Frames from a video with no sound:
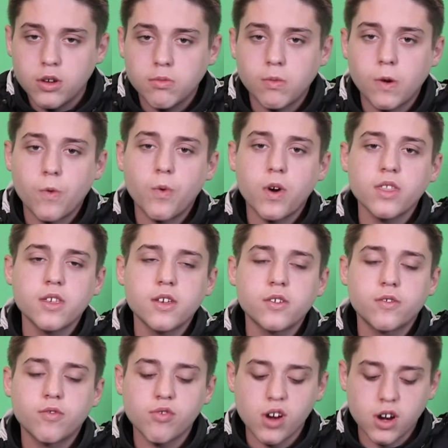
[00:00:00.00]
Well, when there's
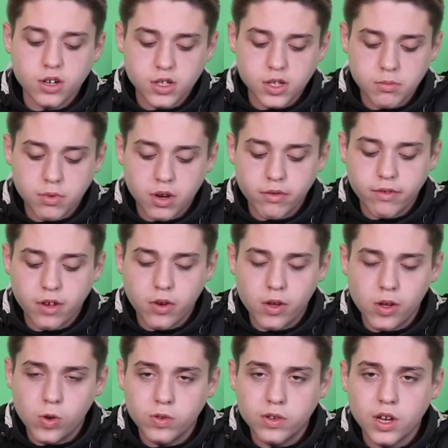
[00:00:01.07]
grass in my
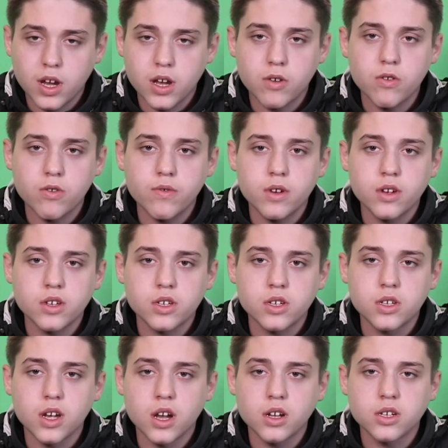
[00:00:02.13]
photos I always
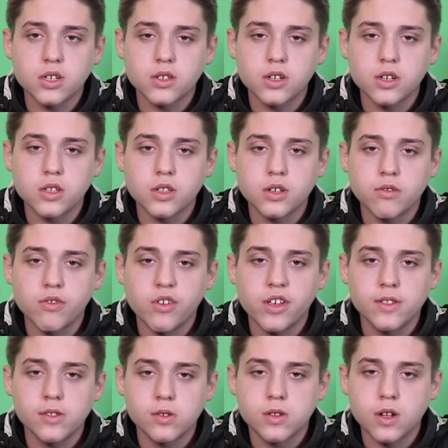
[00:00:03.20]
tend to turn the
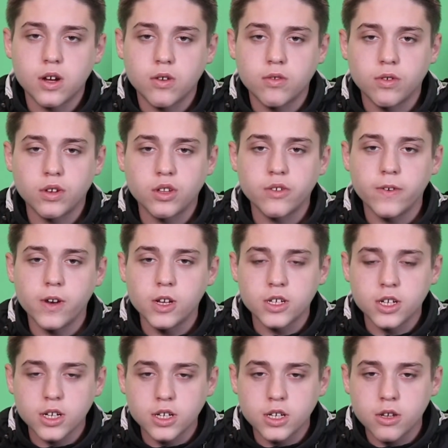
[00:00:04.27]
greens down. The
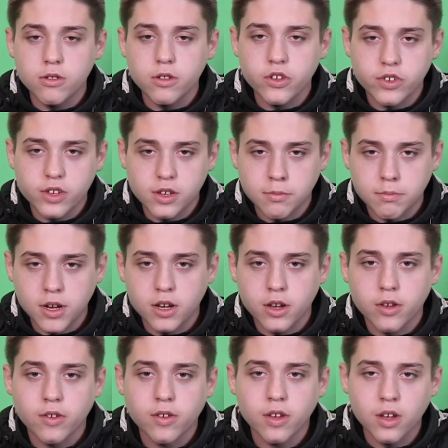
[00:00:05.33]
reason I do this is
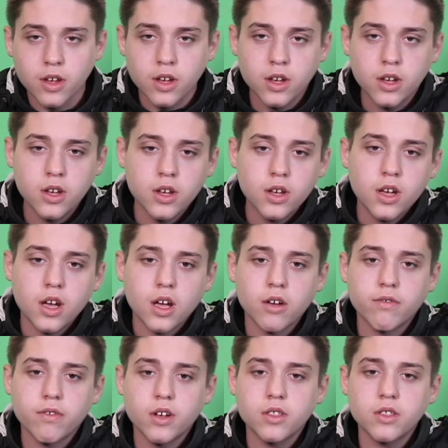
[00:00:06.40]
because I
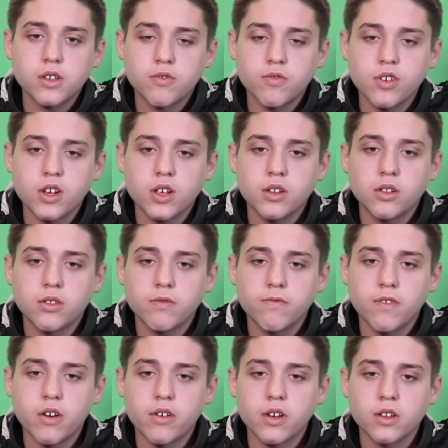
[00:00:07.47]
find the green
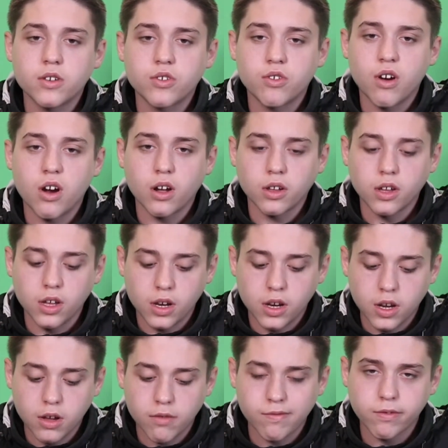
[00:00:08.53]
very
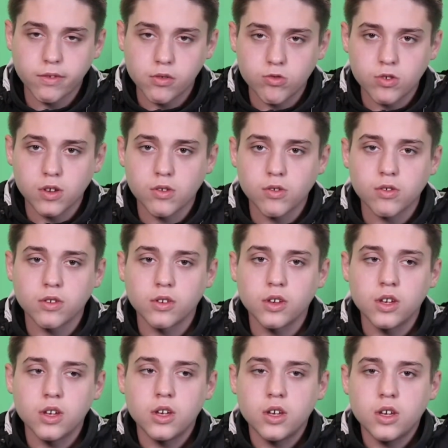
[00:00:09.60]
distracting in photos,
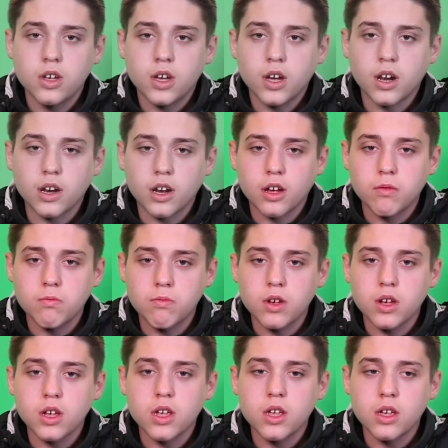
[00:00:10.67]
and it can
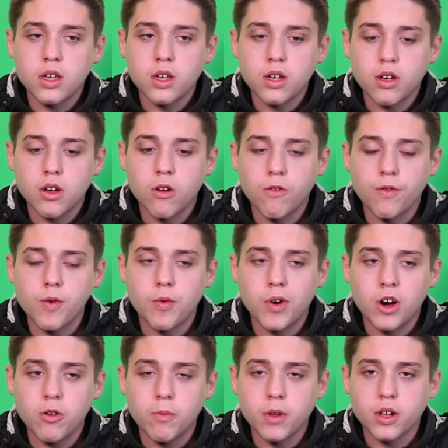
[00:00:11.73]
be
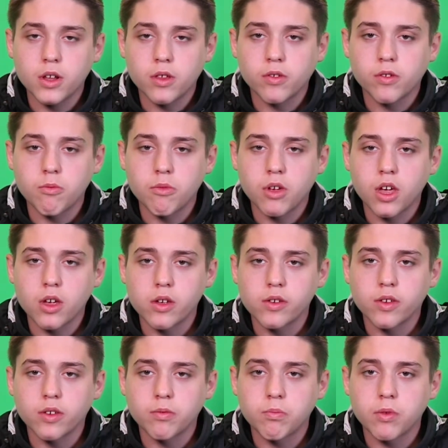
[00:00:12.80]
overwhelming in some
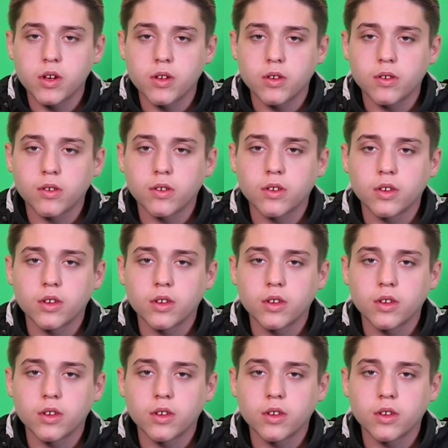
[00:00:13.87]
cases, because